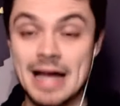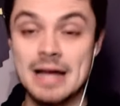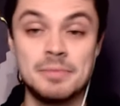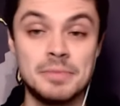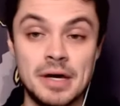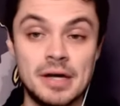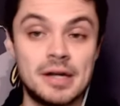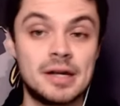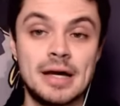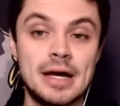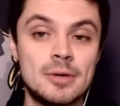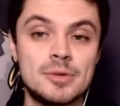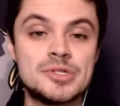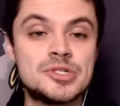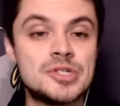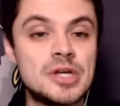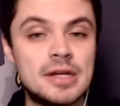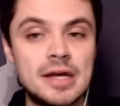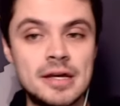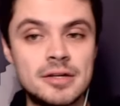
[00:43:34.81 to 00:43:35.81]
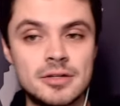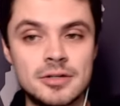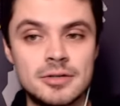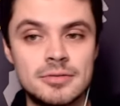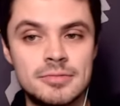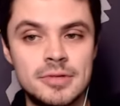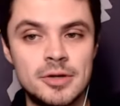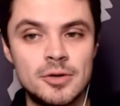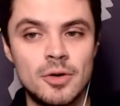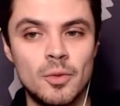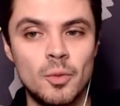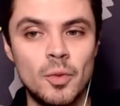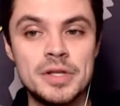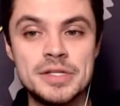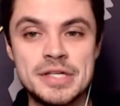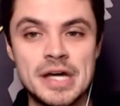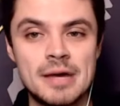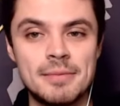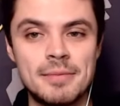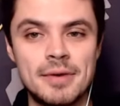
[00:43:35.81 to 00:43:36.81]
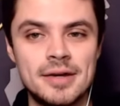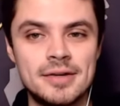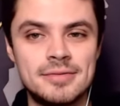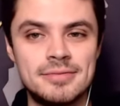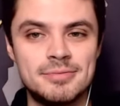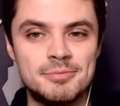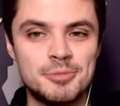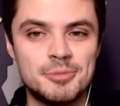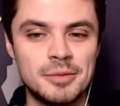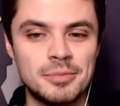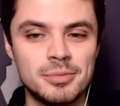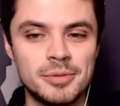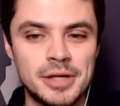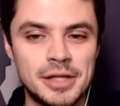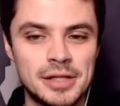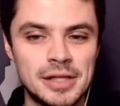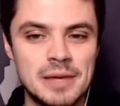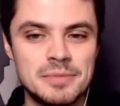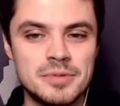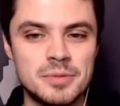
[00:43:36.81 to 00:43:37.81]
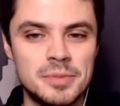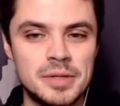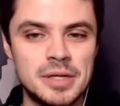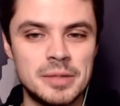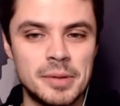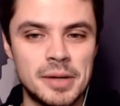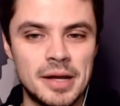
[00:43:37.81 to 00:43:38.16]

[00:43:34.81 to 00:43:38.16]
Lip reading: I am not an Iowa State hater. You know, at one time I probably claimed to be,